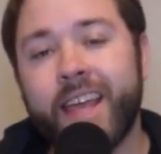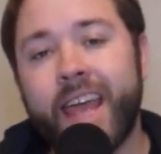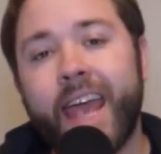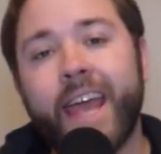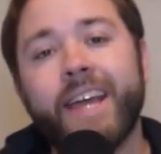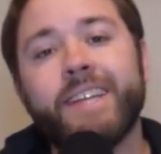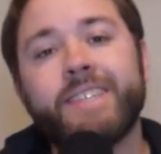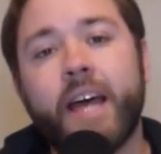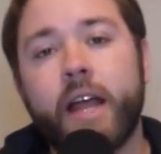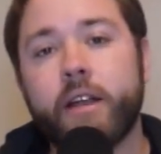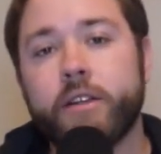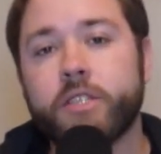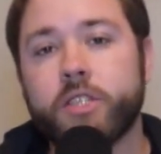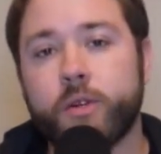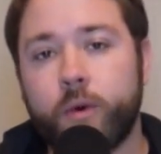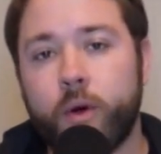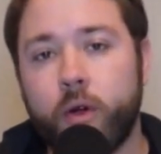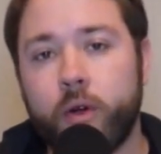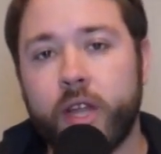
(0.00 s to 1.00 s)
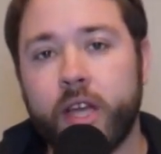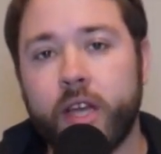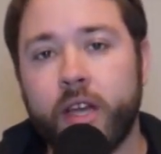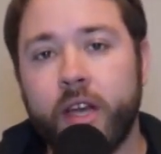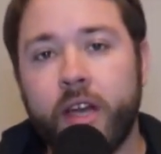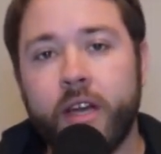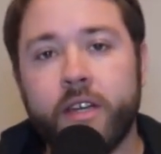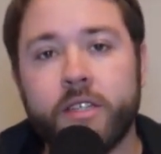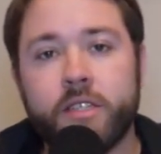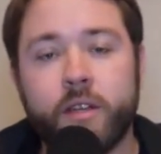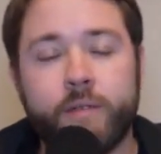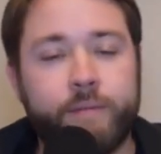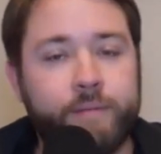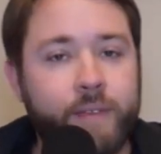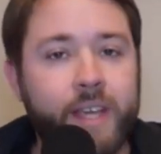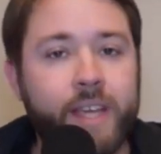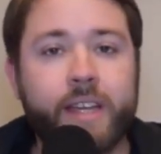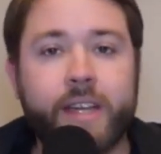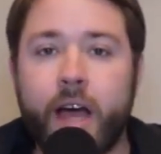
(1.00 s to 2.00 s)
can Donald Cerrone
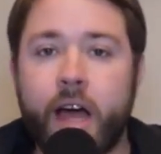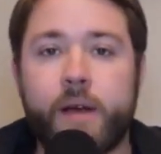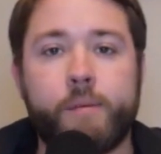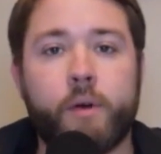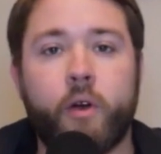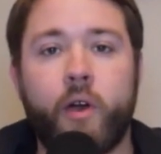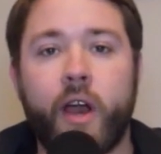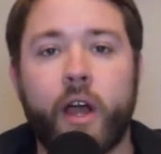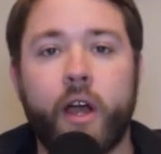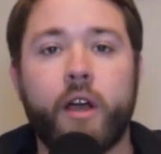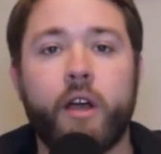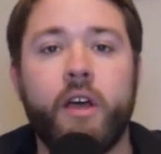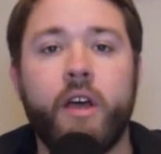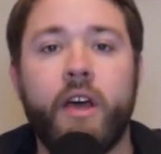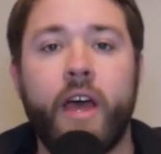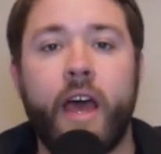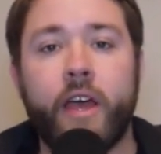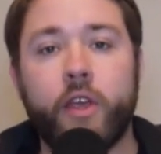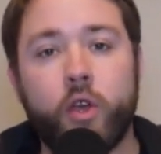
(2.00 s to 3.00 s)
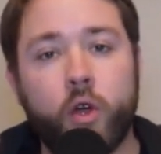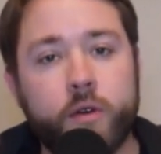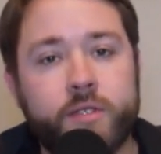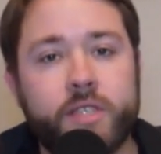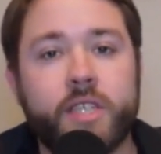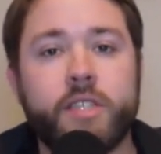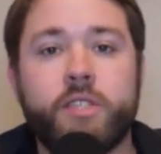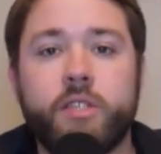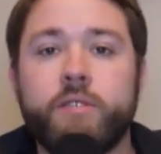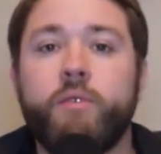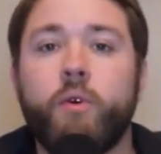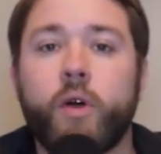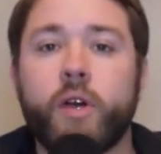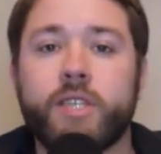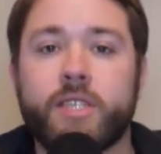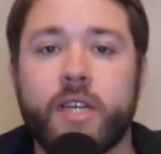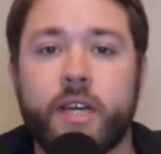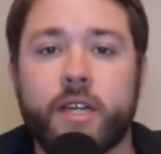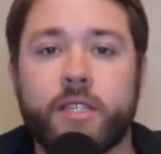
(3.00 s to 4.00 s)
defeat Conor McGregor at UFC
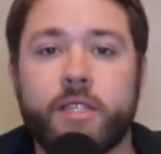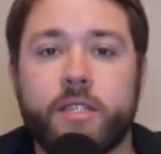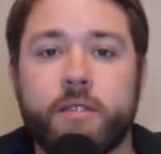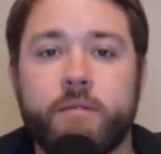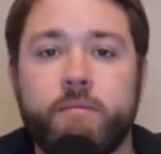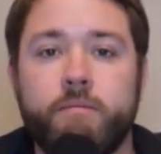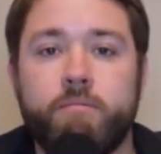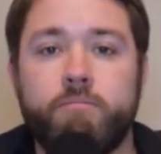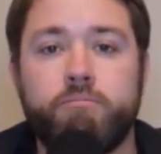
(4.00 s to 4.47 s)
246?